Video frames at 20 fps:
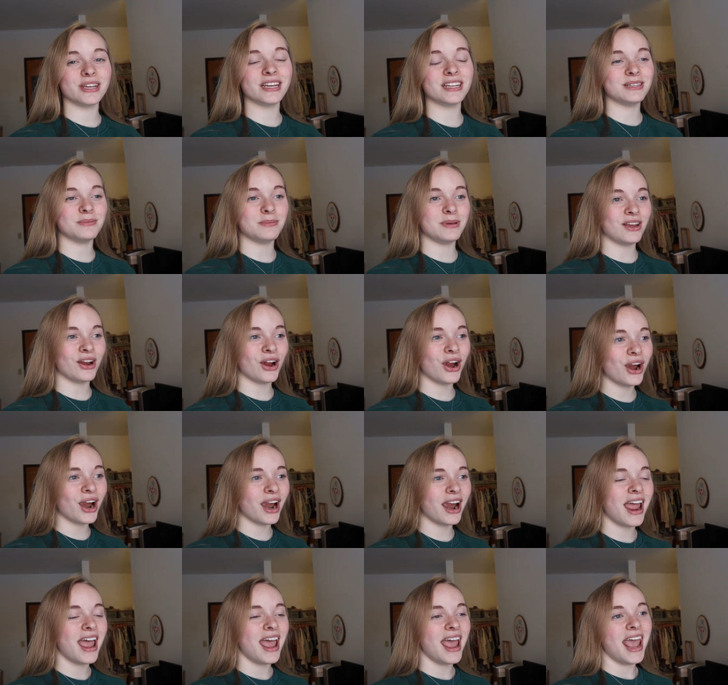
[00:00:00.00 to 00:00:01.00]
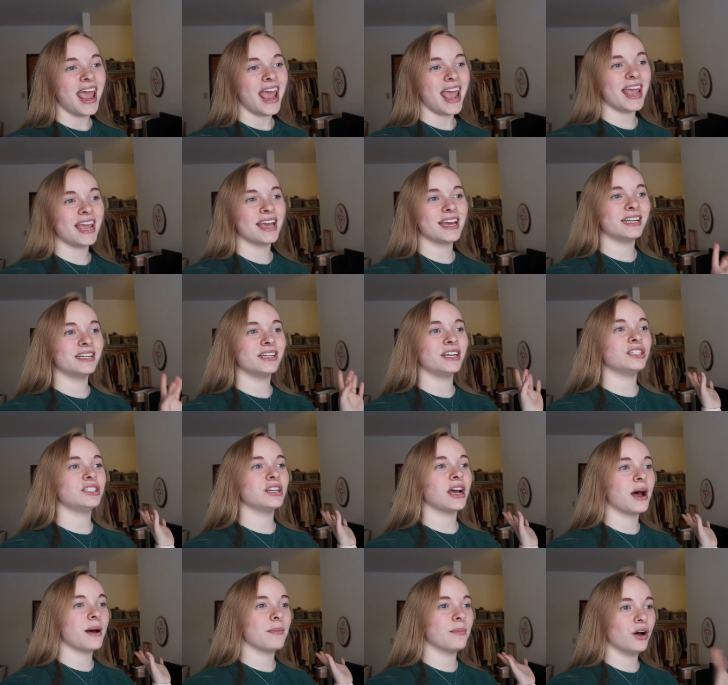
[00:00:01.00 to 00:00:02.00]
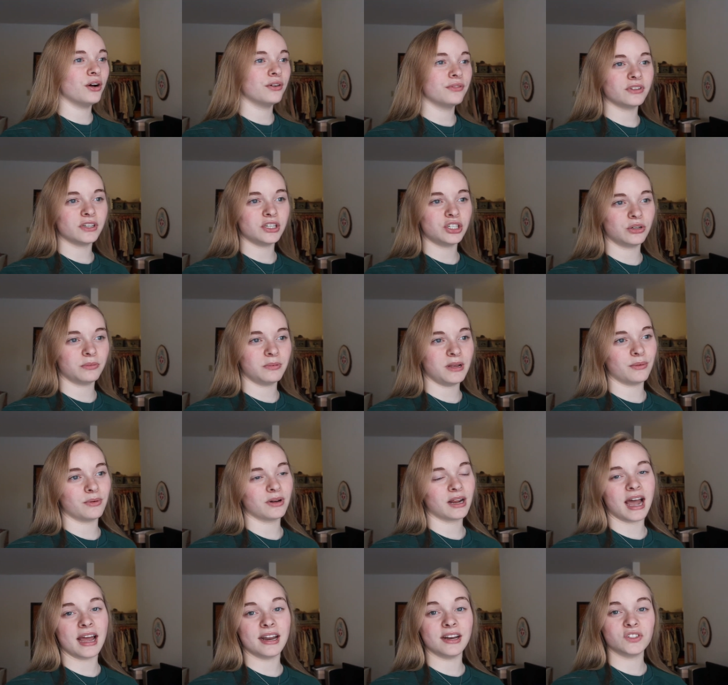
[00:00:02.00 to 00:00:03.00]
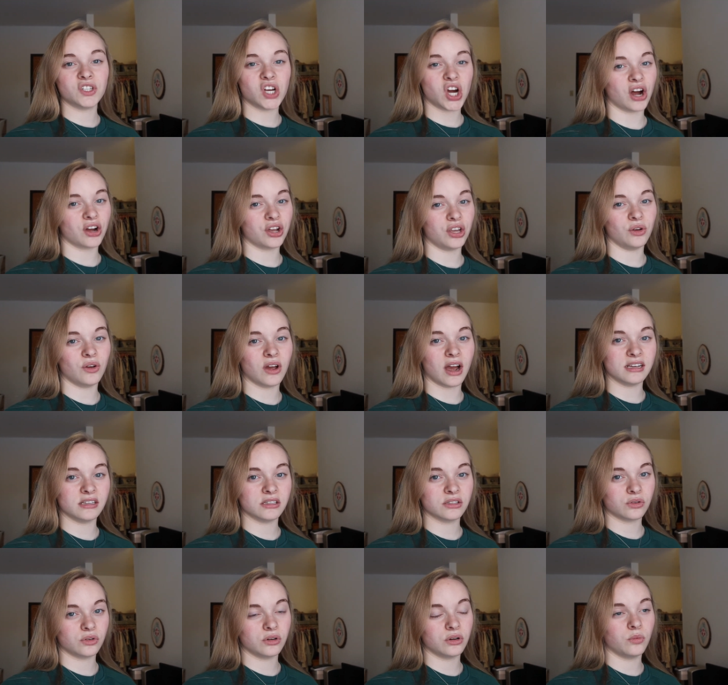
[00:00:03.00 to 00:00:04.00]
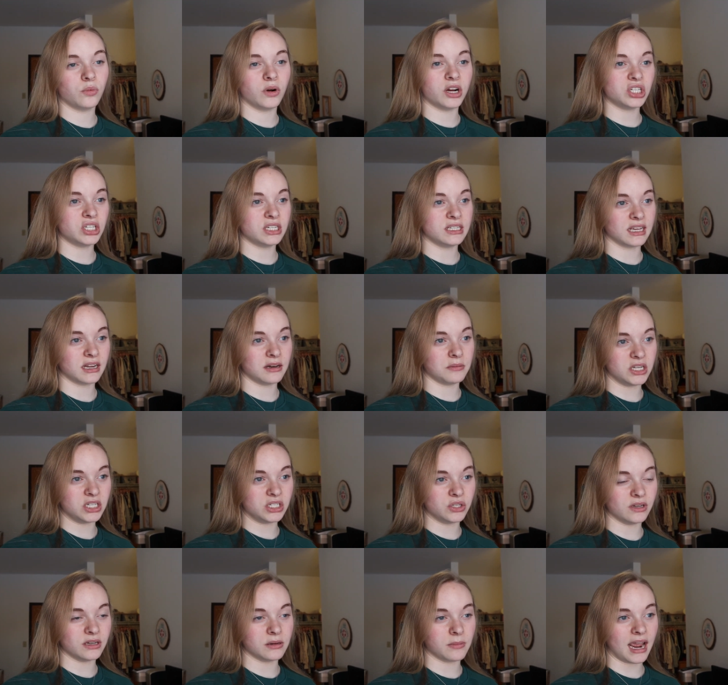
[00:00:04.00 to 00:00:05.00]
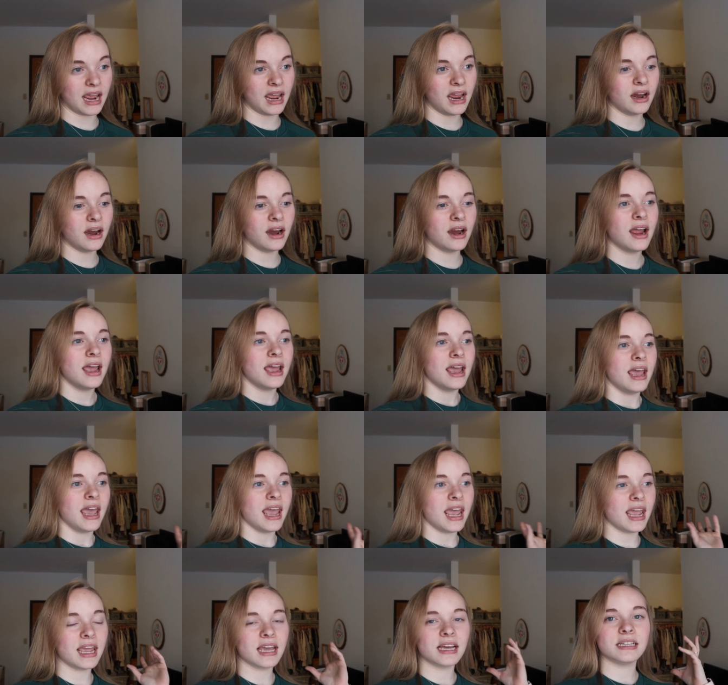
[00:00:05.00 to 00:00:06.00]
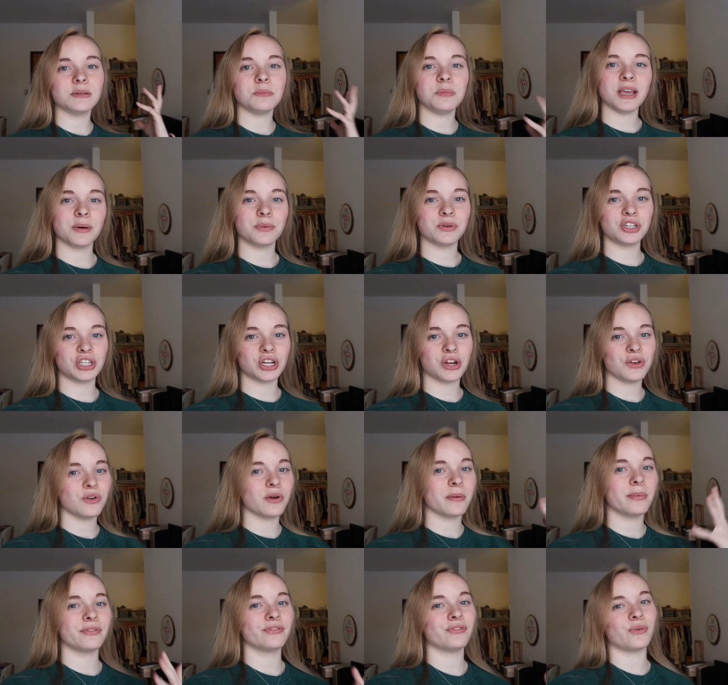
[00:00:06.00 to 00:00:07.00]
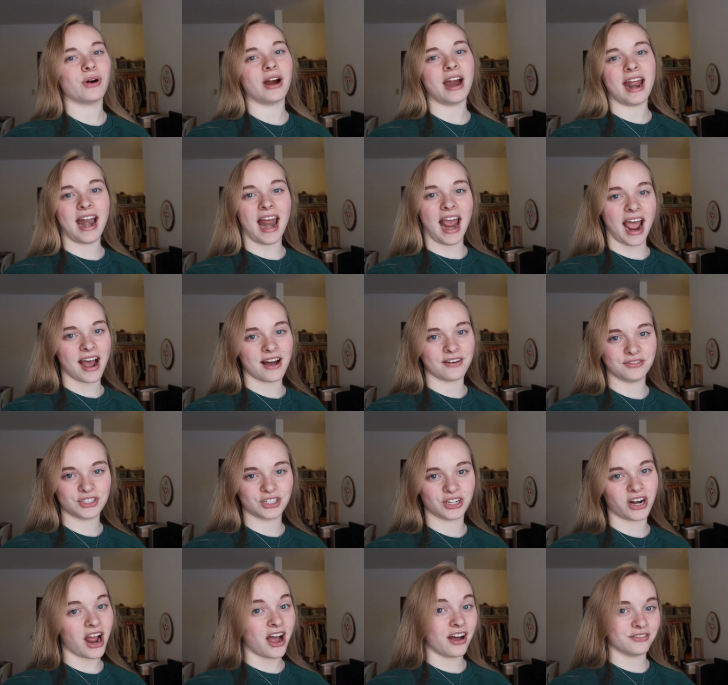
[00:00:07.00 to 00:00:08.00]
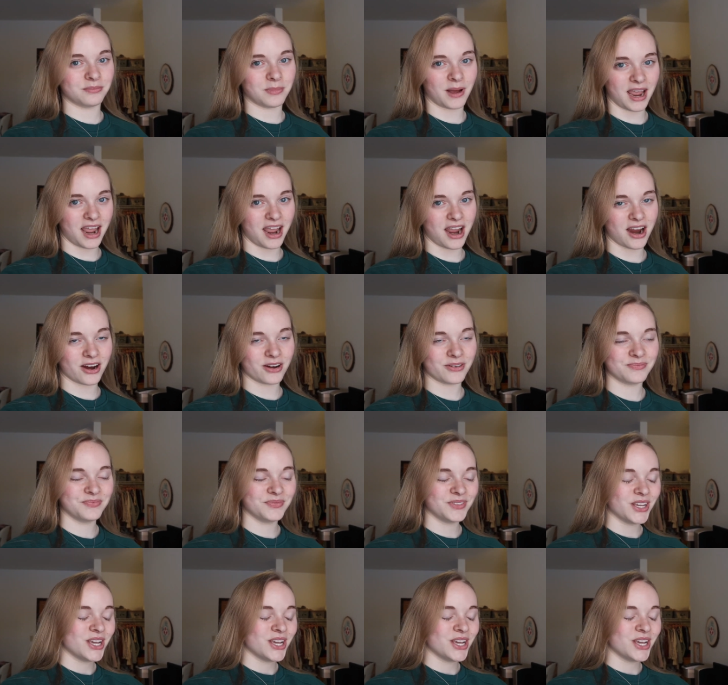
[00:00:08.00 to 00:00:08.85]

will get to meet her and um, hopefully she'll be able to kind of talk you guys through what she's gonna be doing to my hair and be able to show you a before and after of my hair.